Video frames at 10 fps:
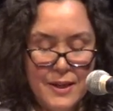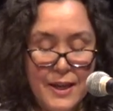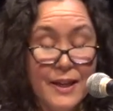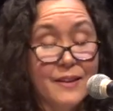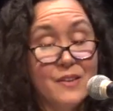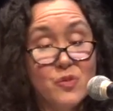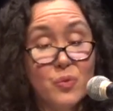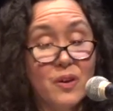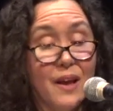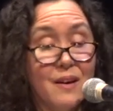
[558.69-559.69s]
At least
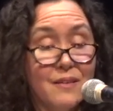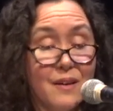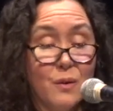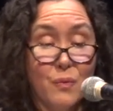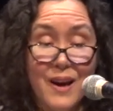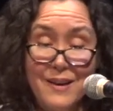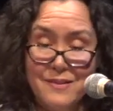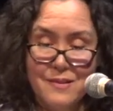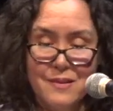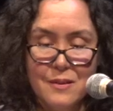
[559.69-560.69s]
we'll get a little
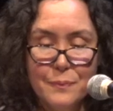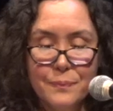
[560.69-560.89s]
rest.